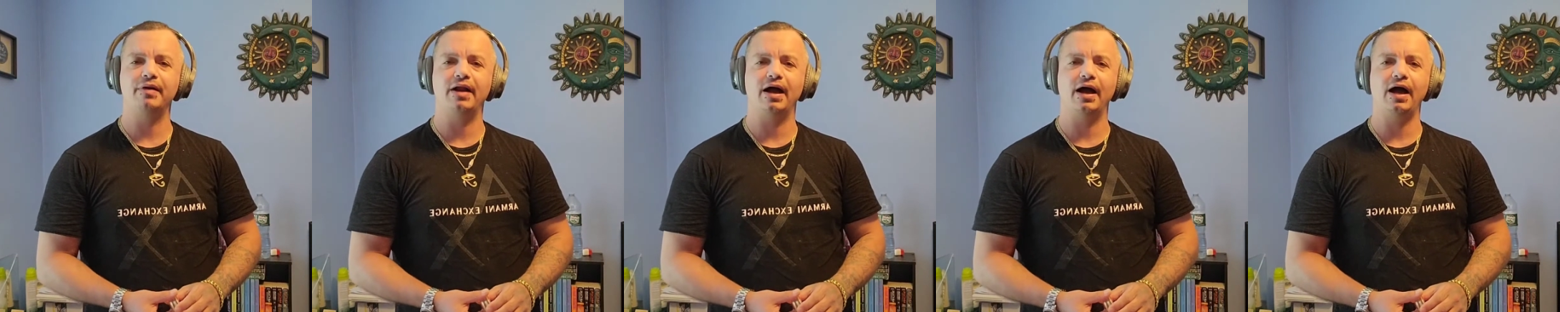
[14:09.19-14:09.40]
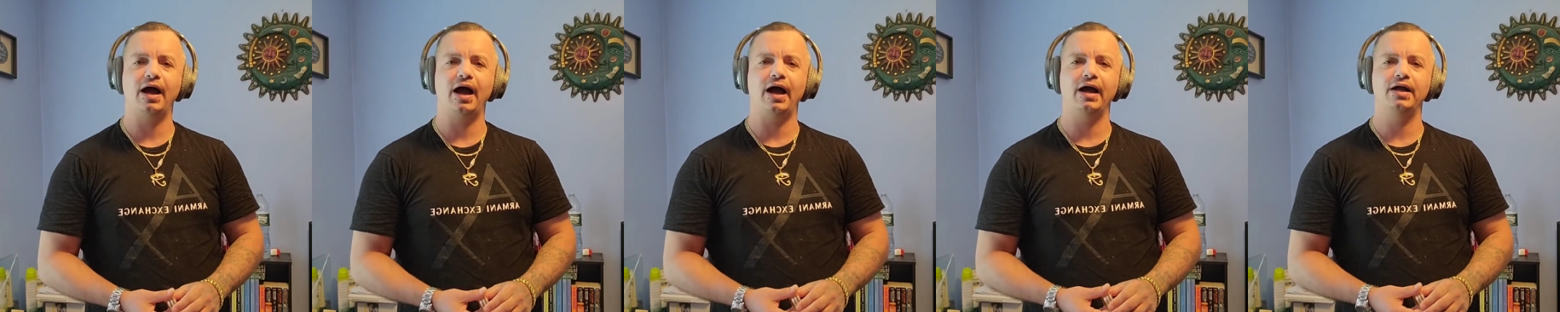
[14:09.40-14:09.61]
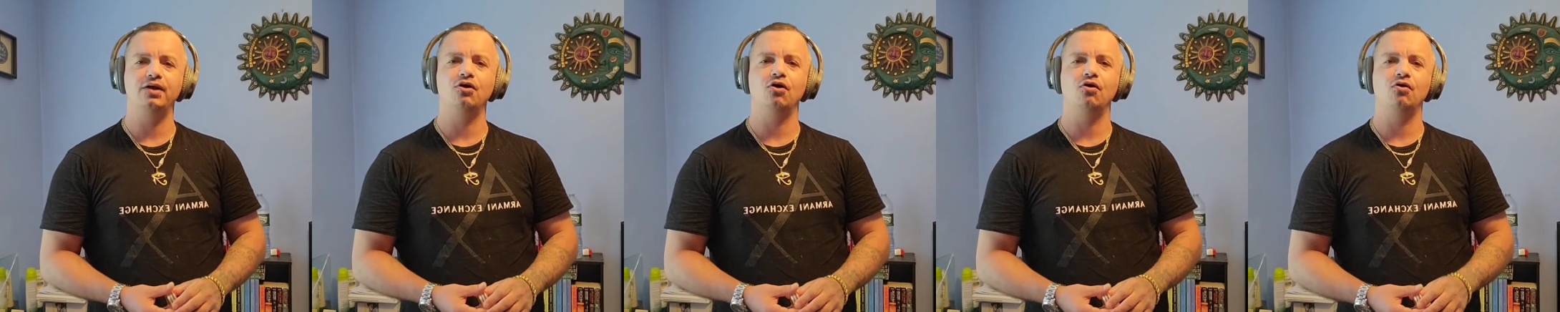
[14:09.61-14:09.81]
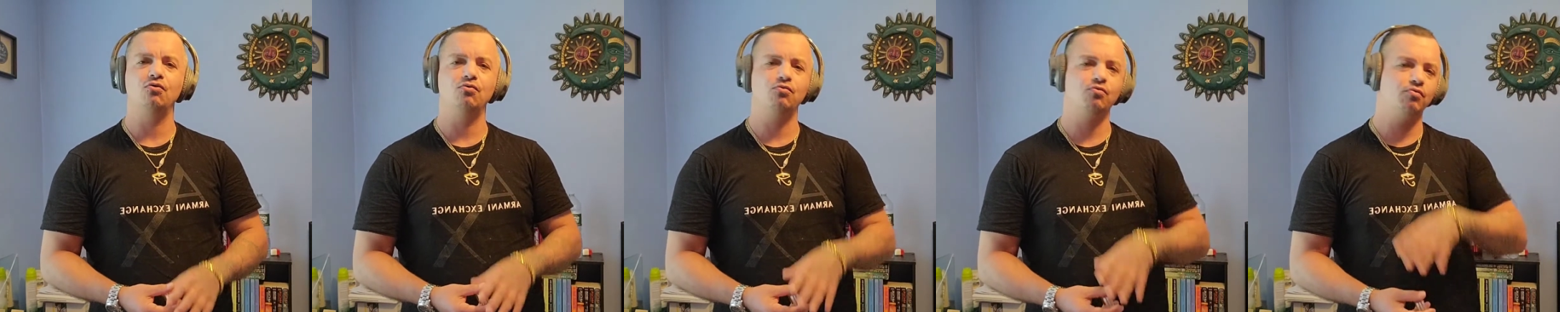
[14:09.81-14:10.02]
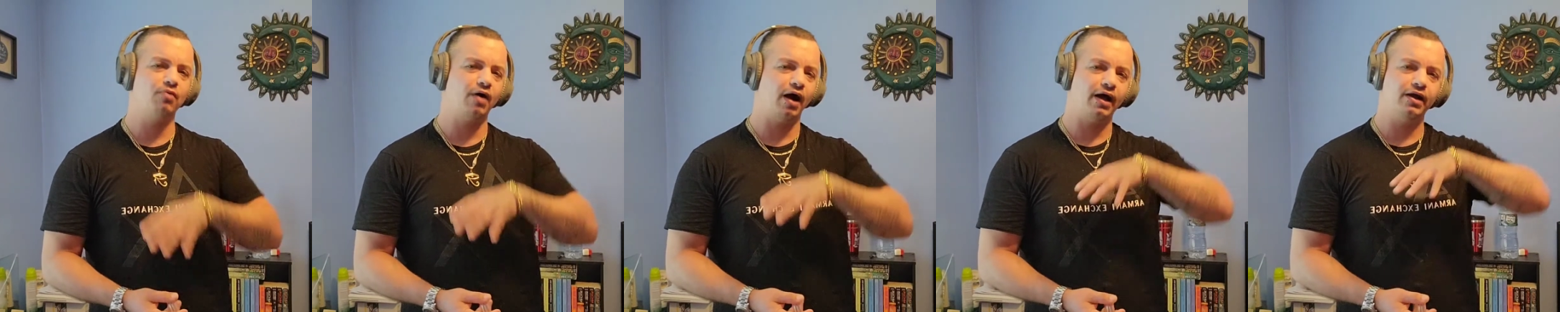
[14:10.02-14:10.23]
I know
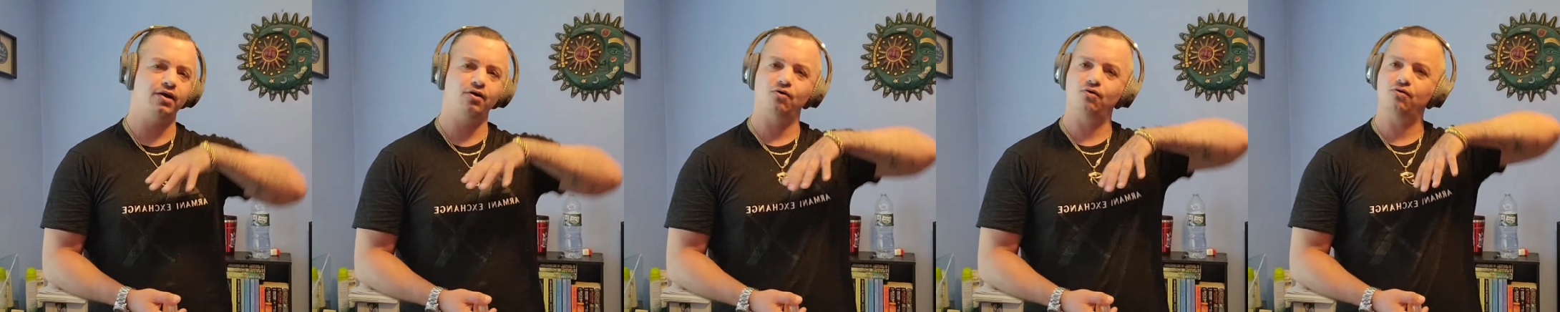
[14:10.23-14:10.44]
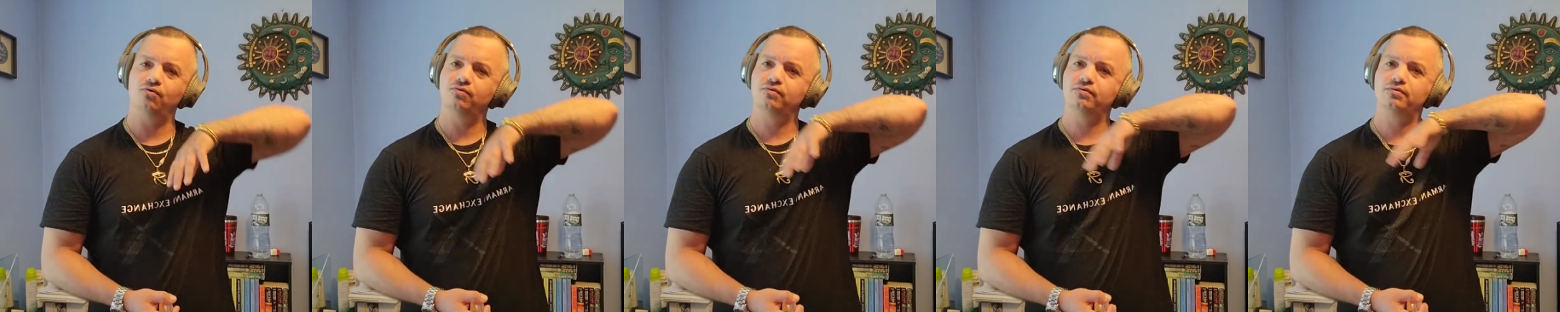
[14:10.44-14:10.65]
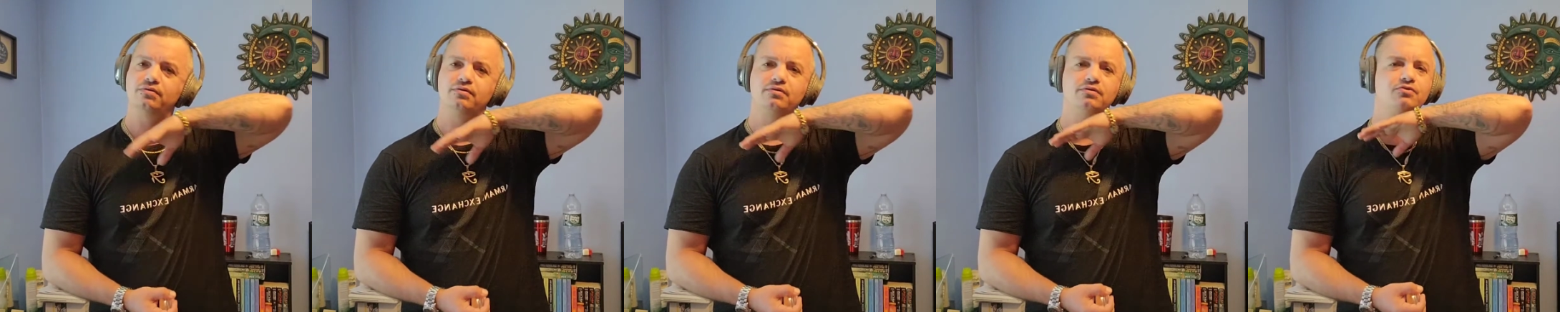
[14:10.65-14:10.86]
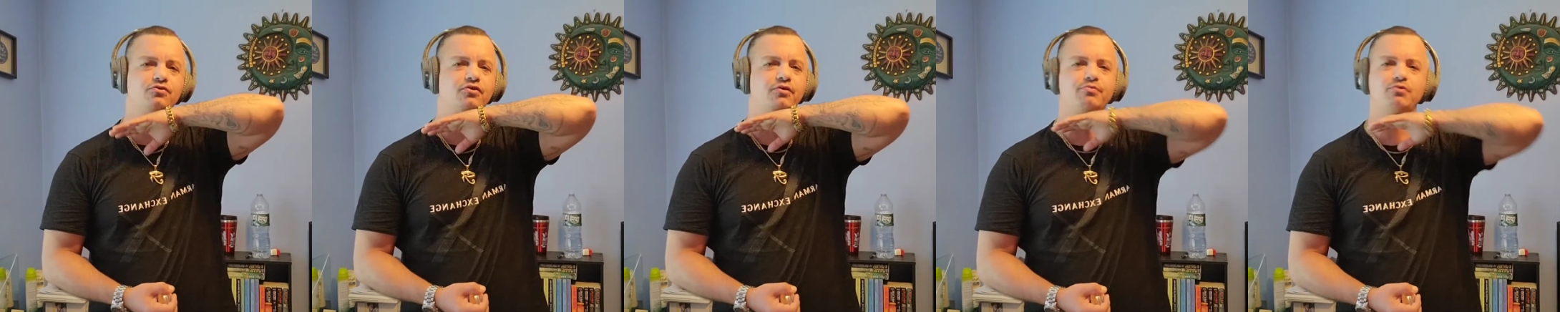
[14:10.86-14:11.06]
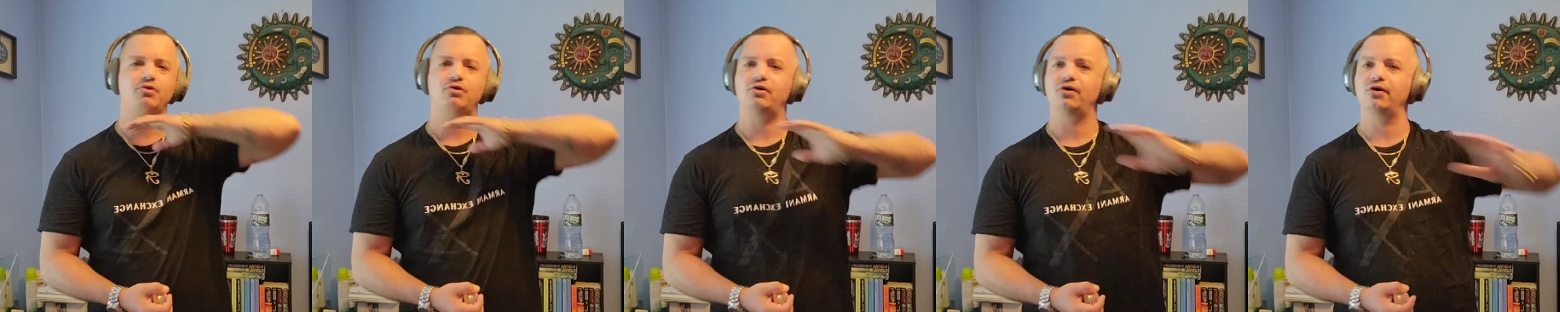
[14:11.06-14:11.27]

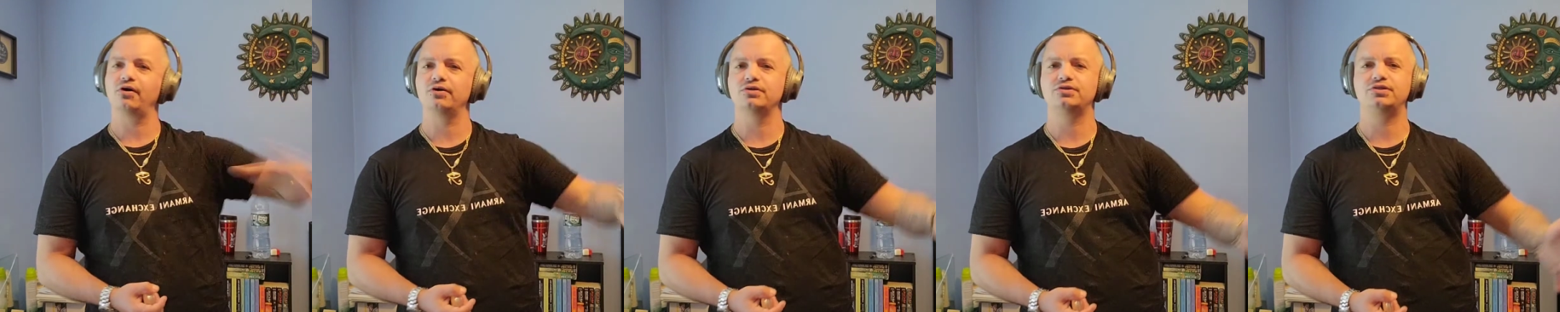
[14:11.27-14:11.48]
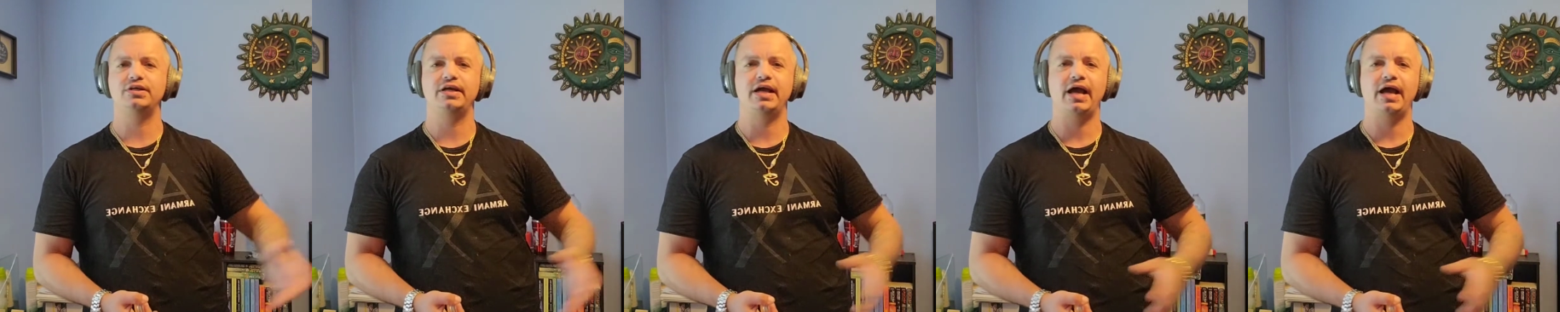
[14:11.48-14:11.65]
cryptocurrency